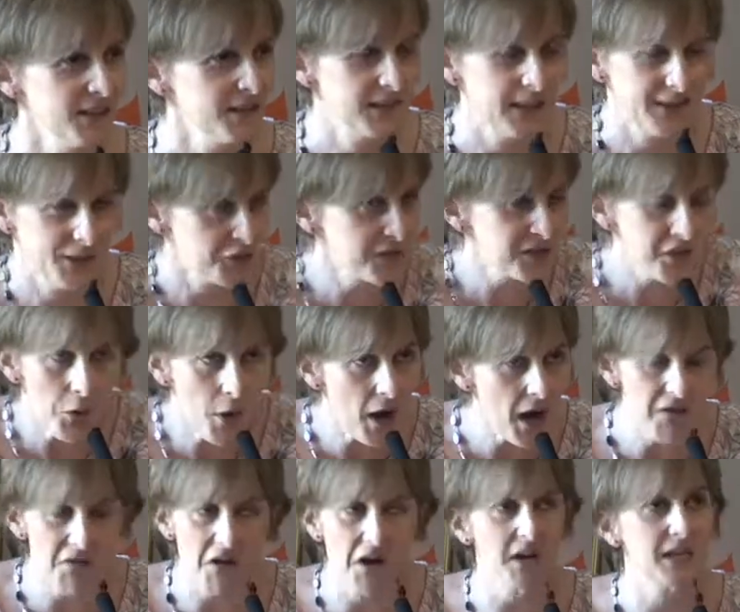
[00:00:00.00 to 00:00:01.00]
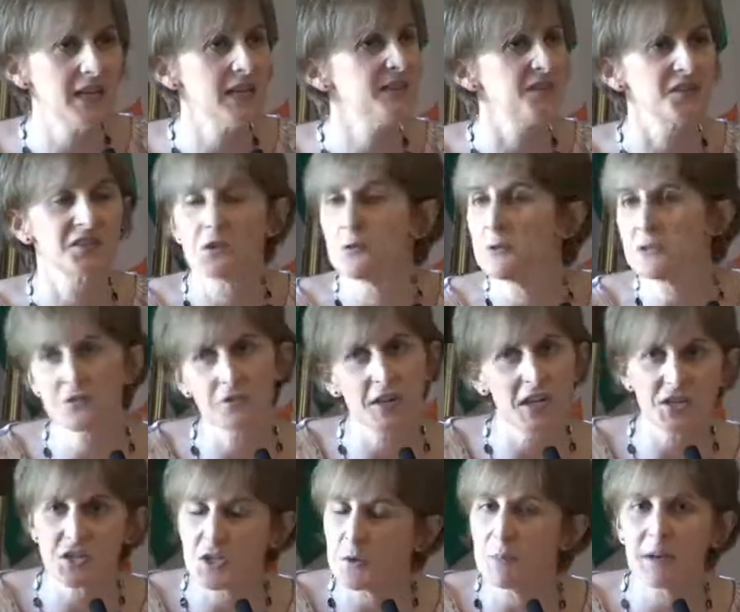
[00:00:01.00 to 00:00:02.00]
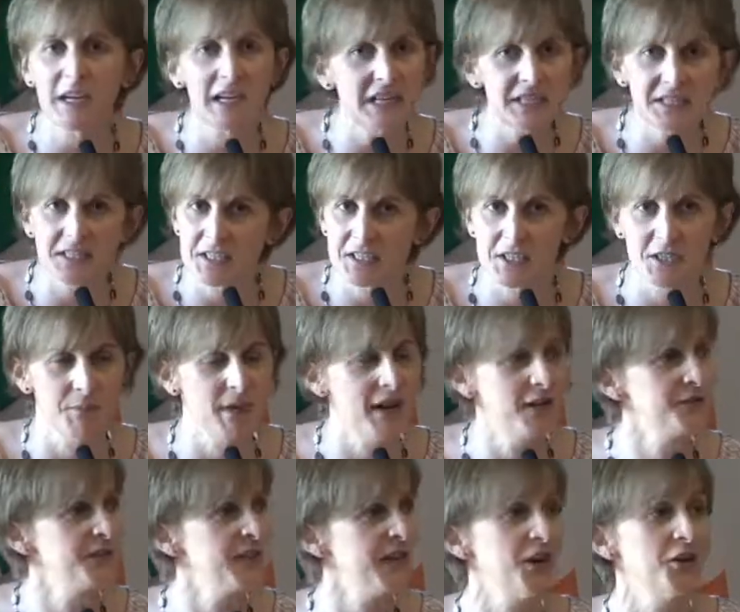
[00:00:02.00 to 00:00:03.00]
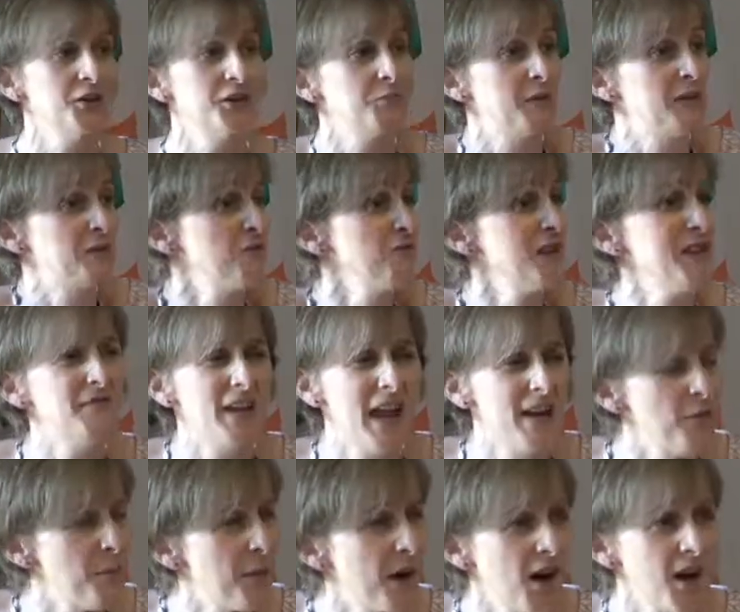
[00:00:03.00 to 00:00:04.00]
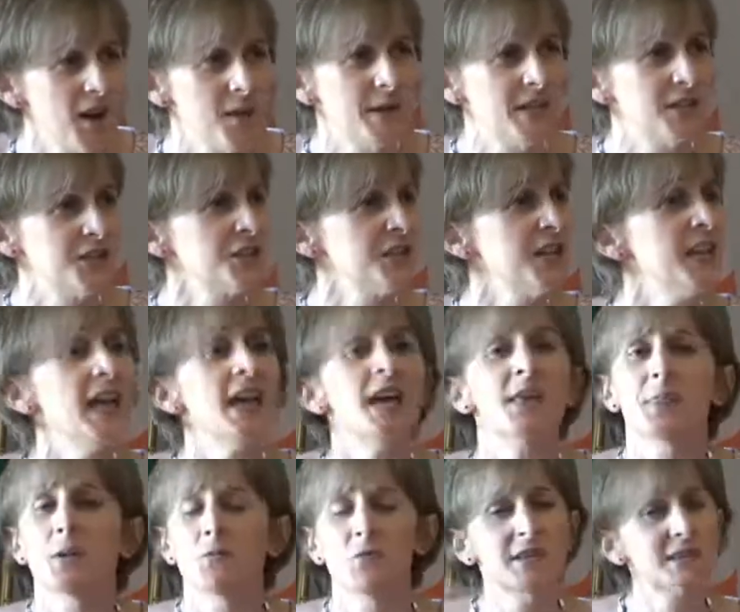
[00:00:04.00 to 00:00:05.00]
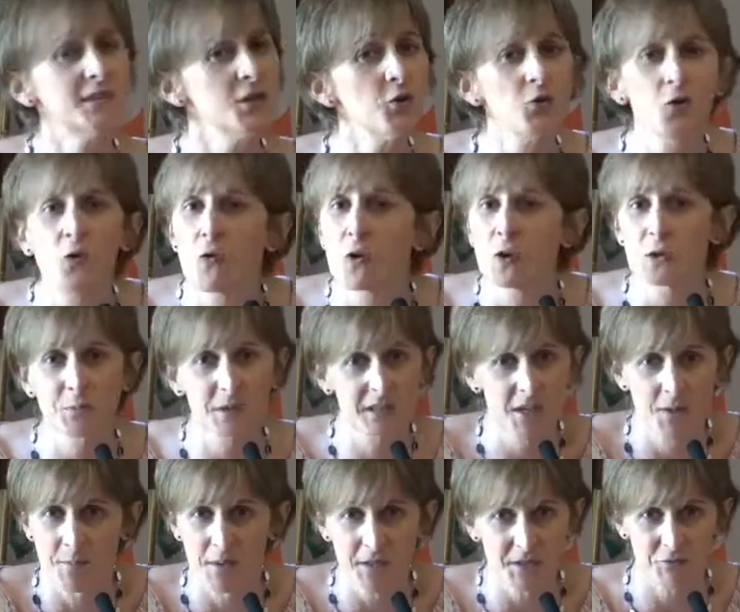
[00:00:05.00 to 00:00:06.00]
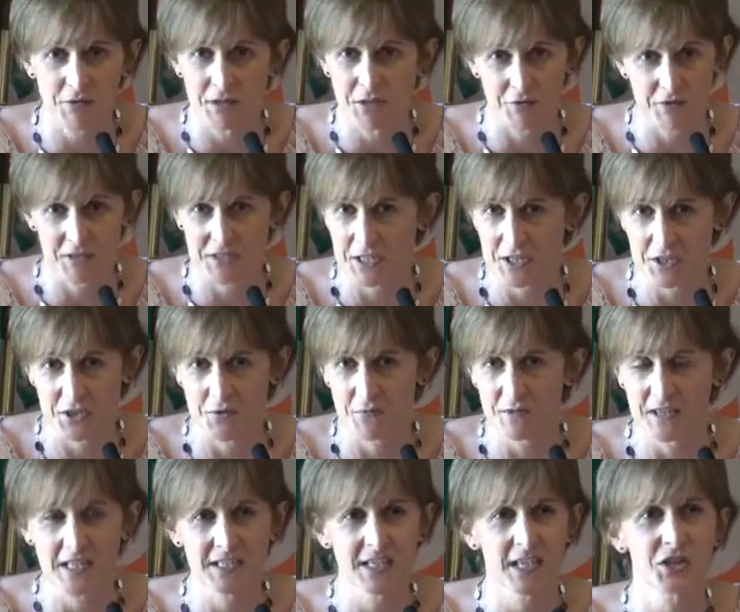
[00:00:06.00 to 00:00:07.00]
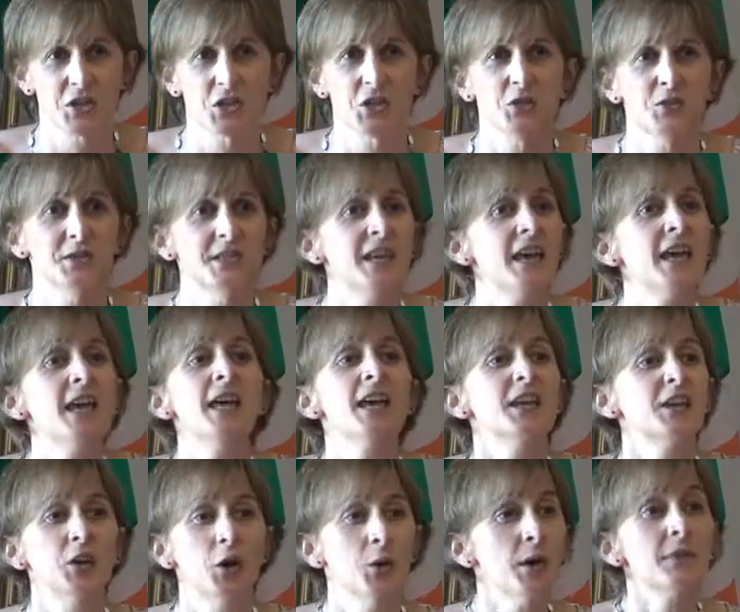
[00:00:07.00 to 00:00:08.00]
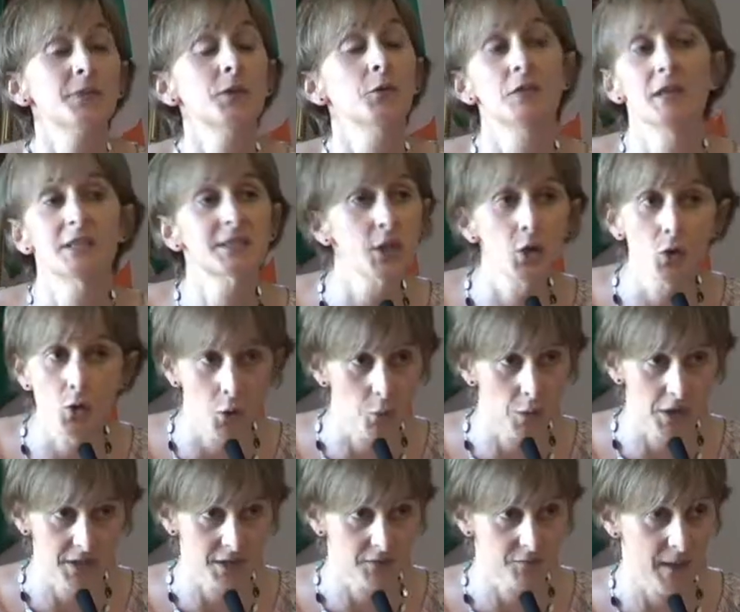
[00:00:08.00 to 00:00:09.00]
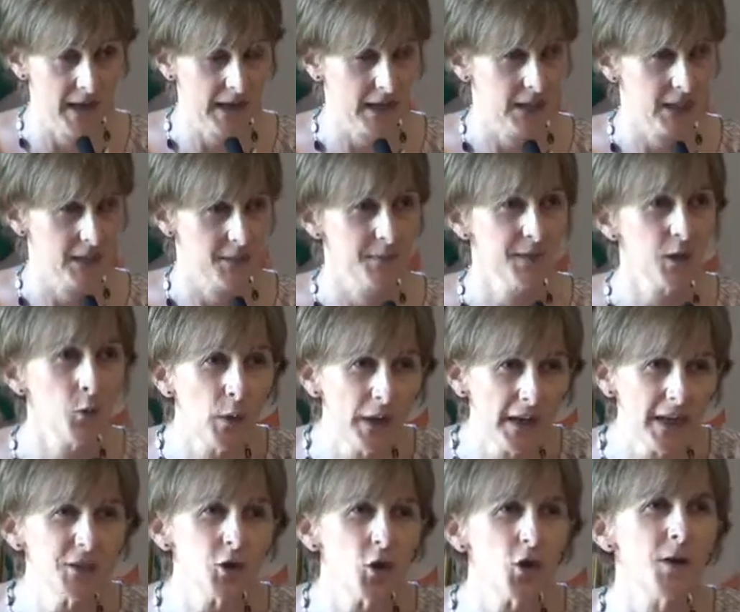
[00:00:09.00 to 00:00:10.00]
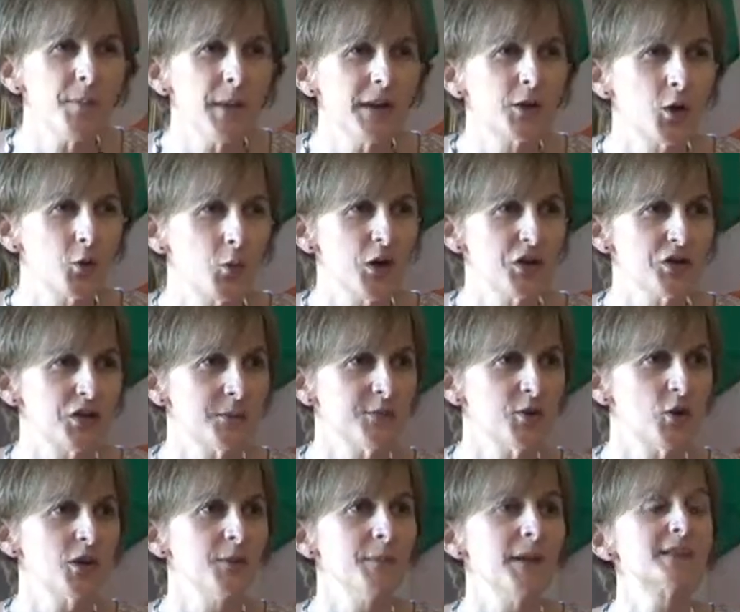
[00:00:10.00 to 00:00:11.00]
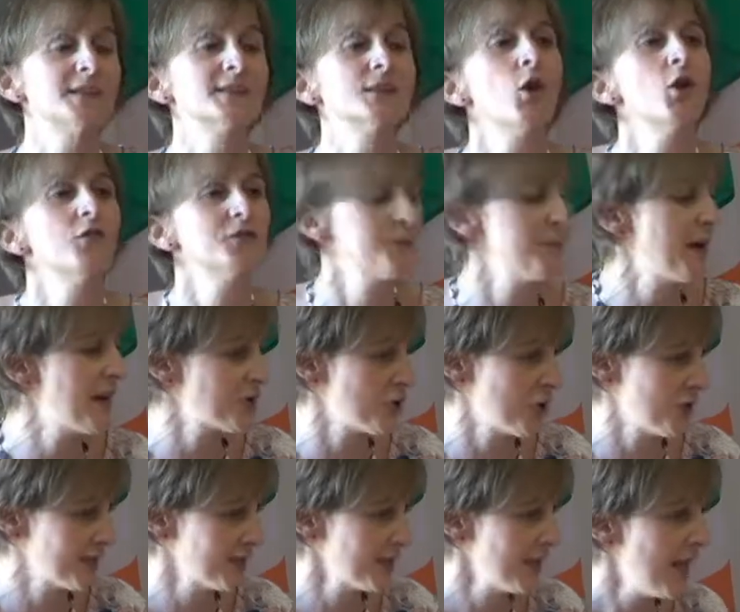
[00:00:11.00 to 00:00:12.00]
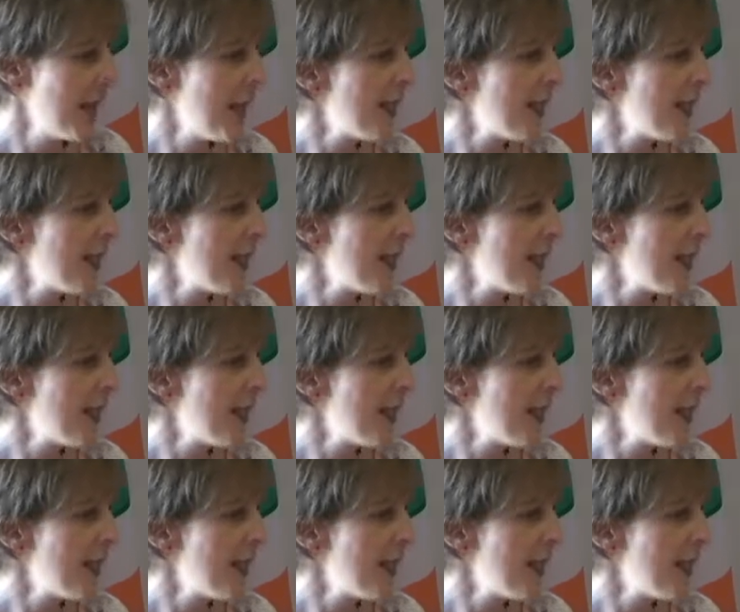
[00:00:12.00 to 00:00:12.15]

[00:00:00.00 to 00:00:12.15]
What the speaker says: There is no hierarchy. There's no international police system out there. We don't even have a parliament. There is no court with compulsory jurisdiction over these issues. There is no coercive mechanism. So when I talk about coercion, I'm talking about soft measures.